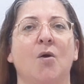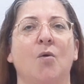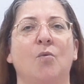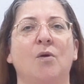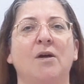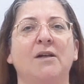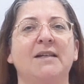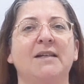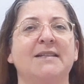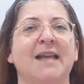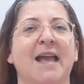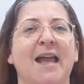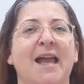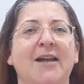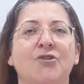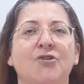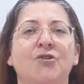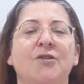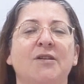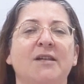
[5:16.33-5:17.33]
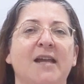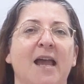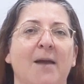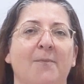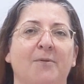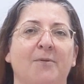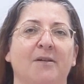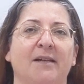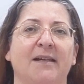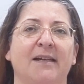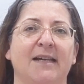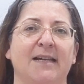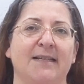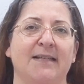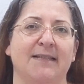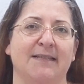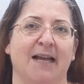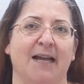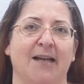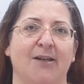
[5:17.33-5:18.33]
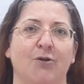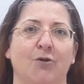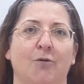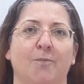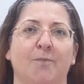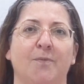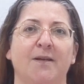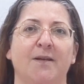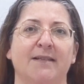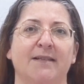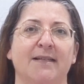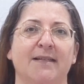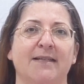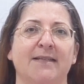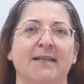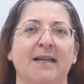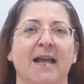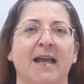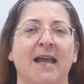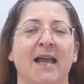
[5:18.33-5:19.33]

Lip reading: what is actually happening inside your business